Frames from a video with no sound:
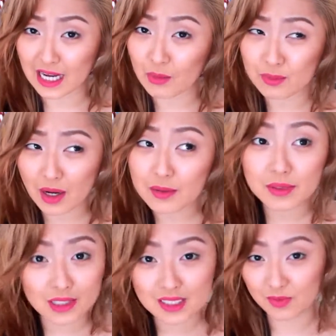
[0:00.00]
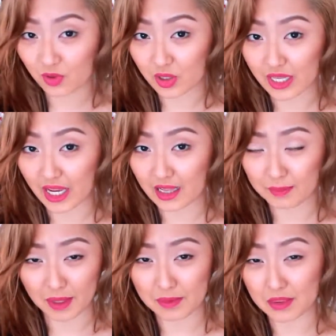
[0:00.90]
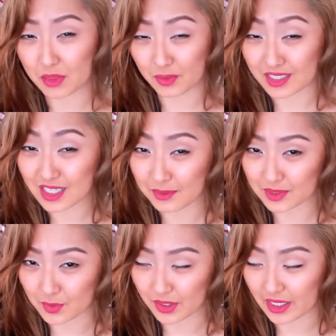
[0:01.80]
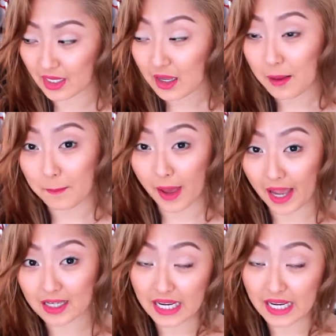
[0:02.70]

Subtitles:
I would probably exfoliate maybe 3 times a week max.